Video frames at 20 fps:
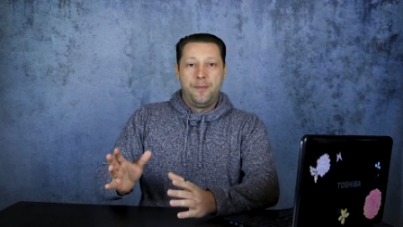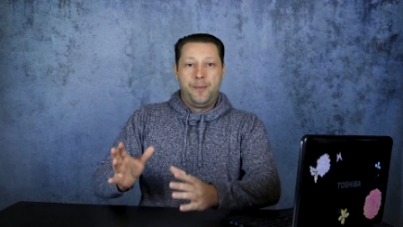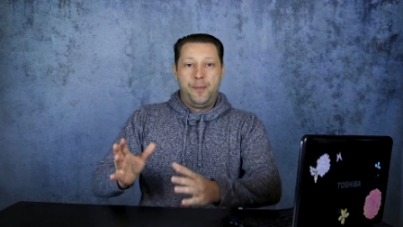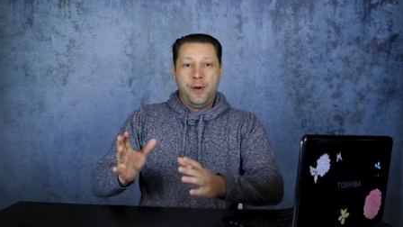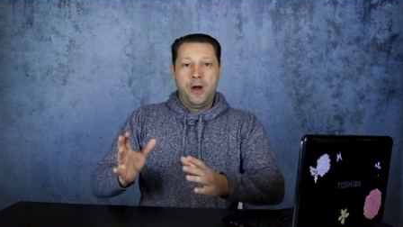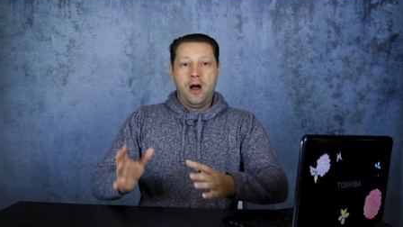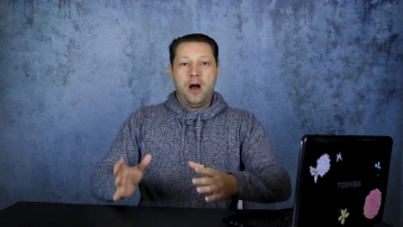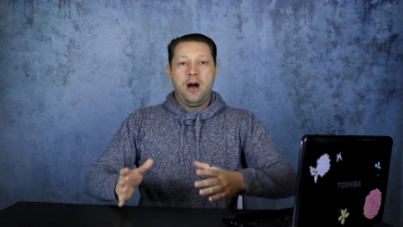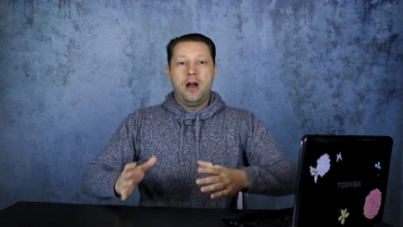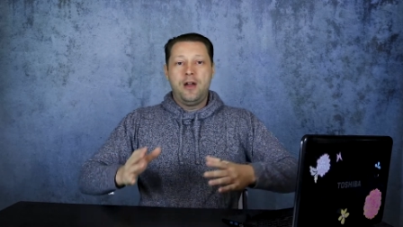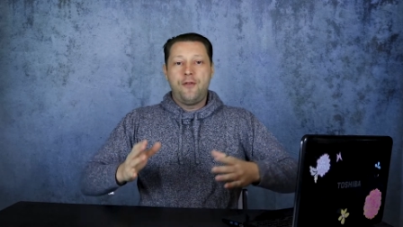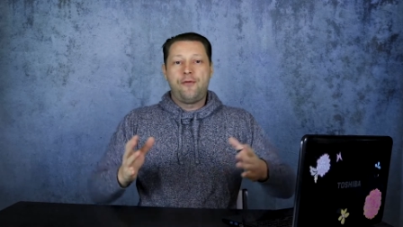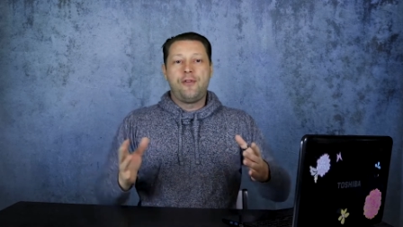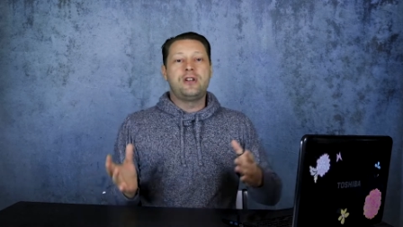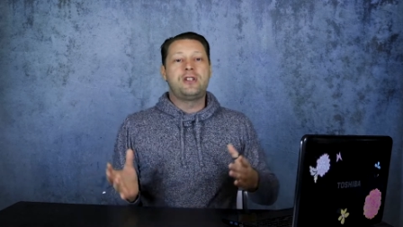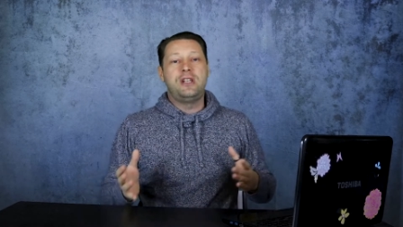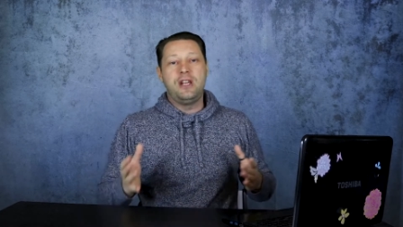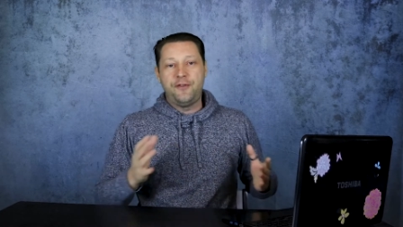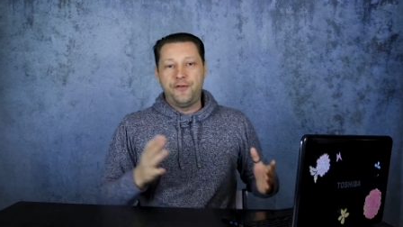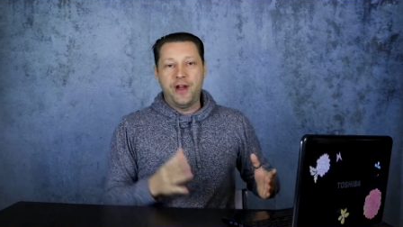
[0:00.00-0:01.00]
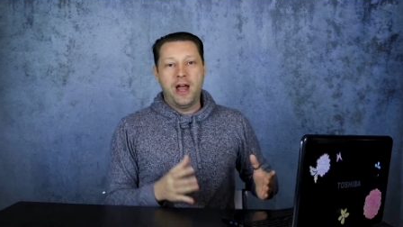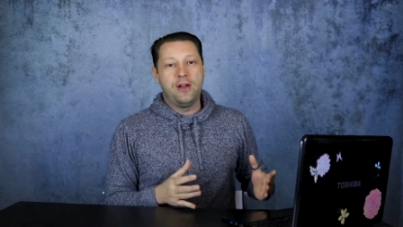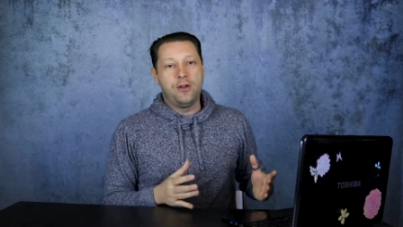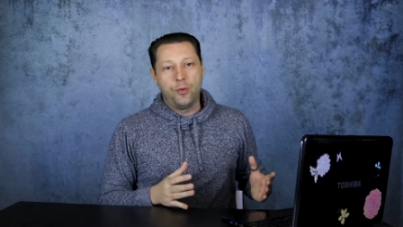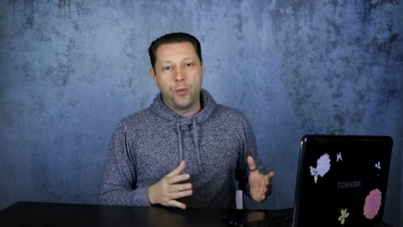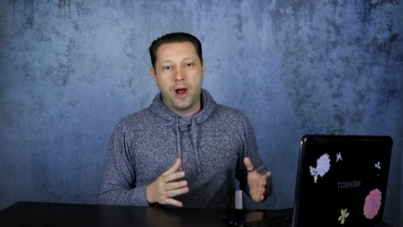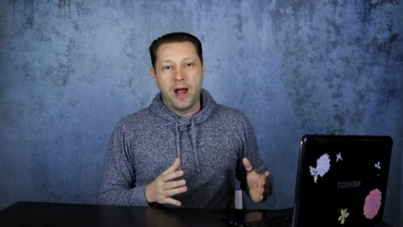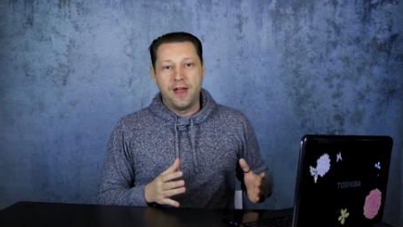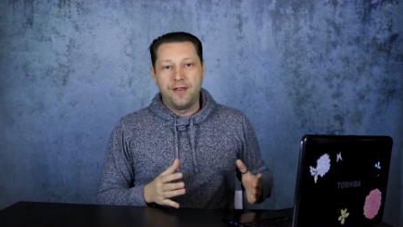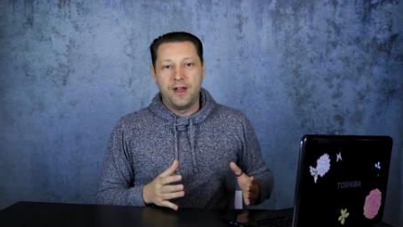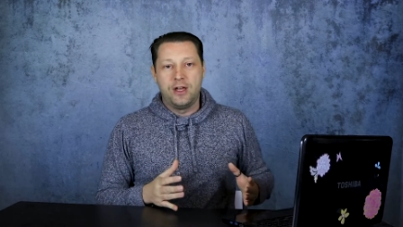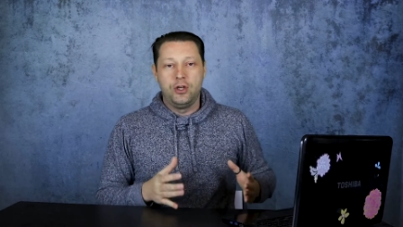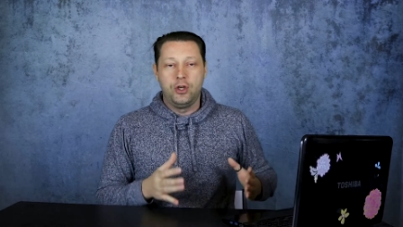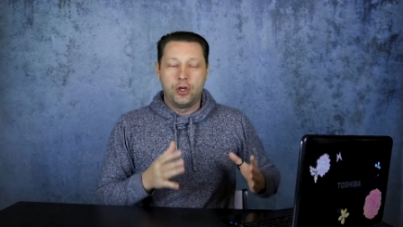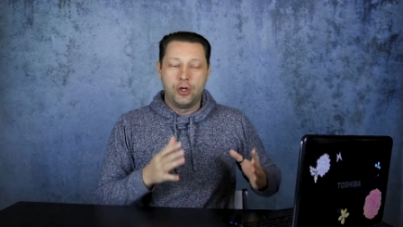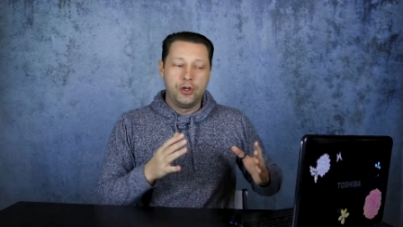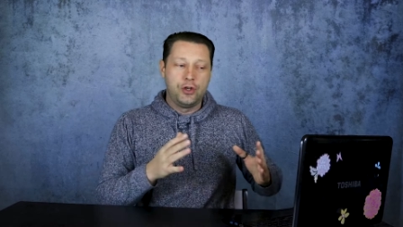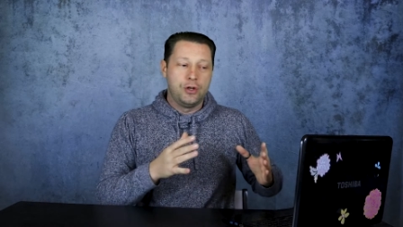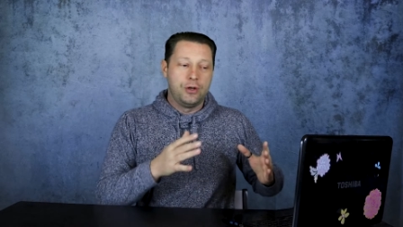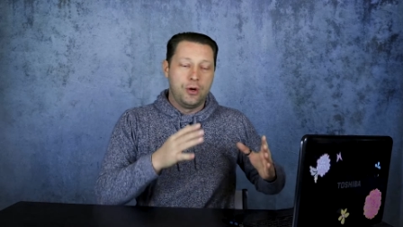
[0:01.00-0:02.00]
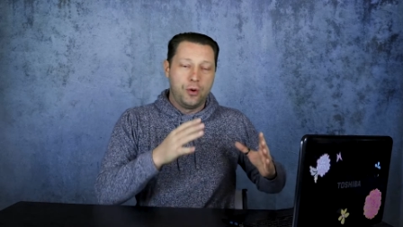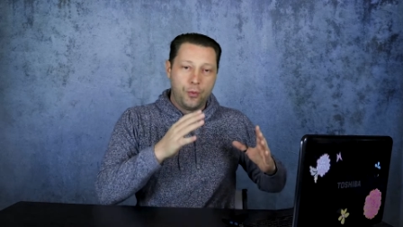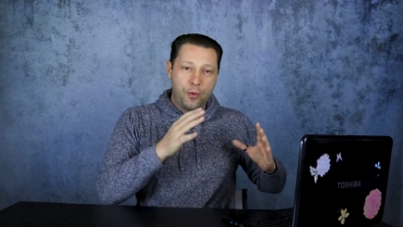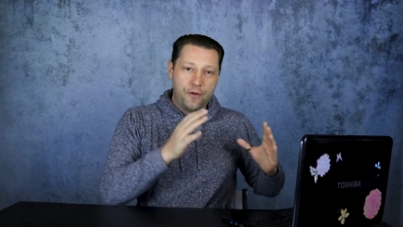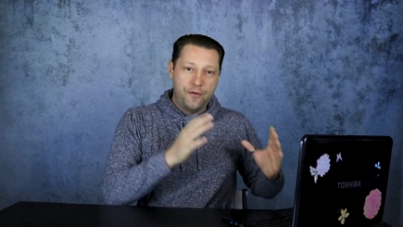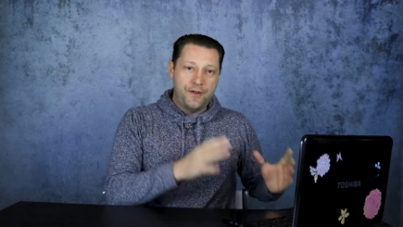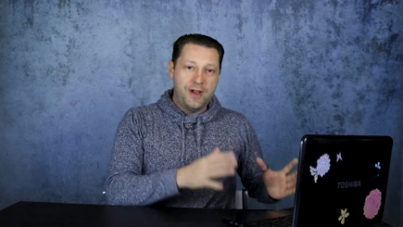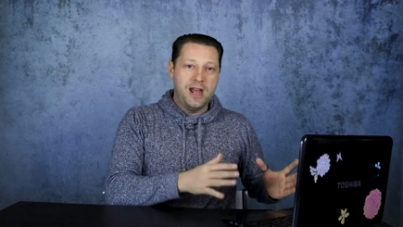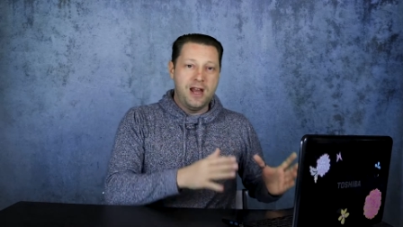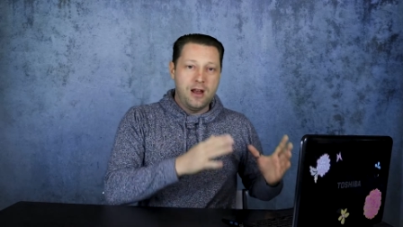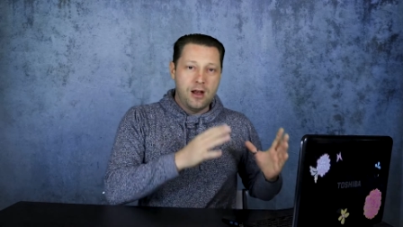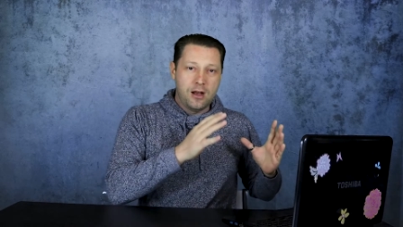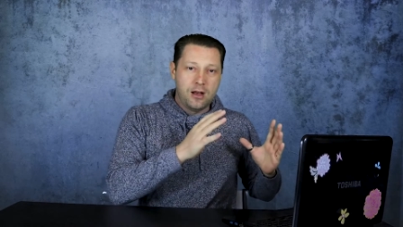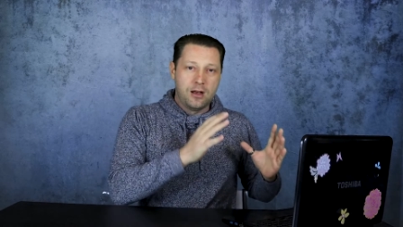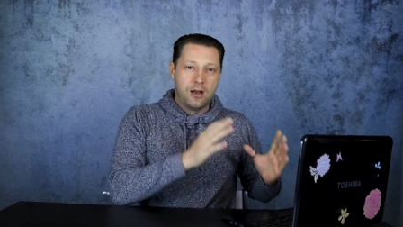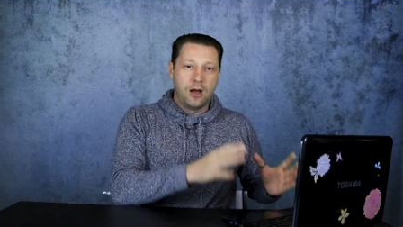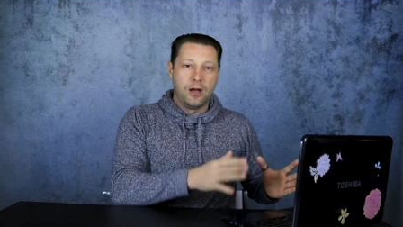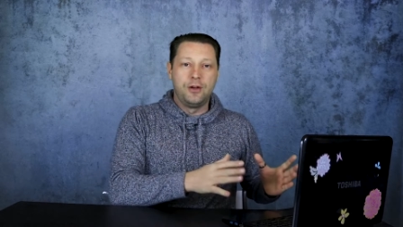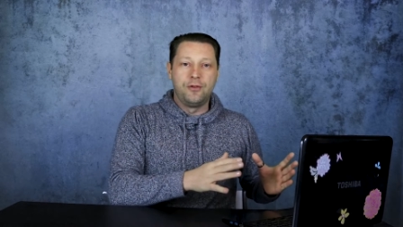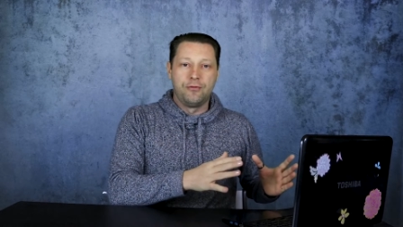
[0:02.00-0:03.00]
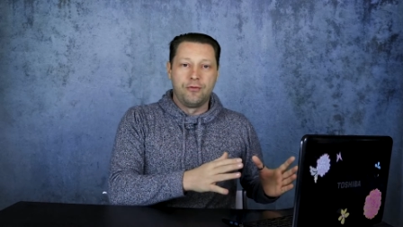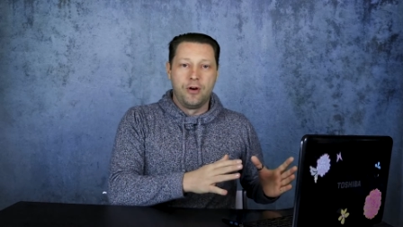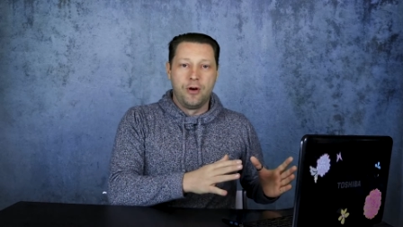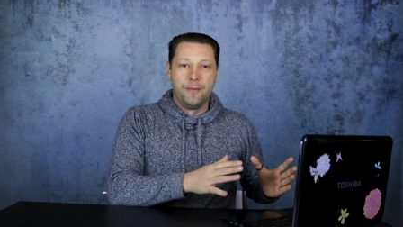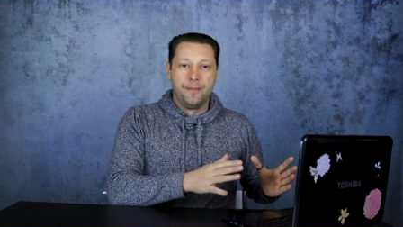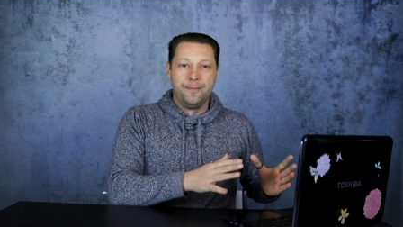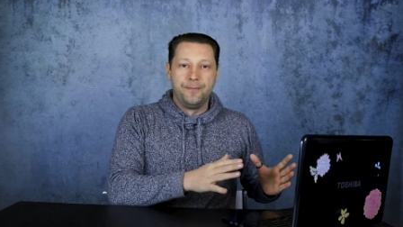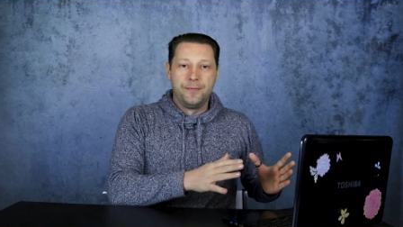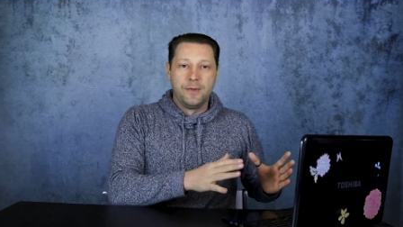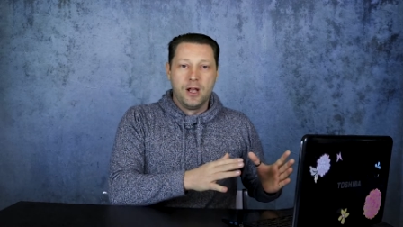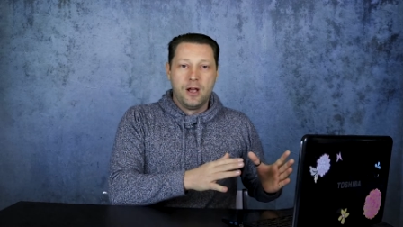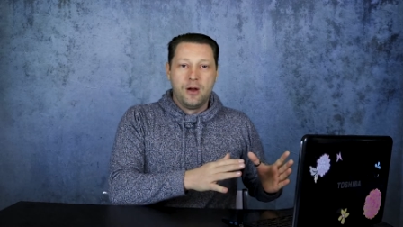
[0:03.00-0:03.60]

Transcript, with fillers: But I have recently found a way that you can do it within Lightroom,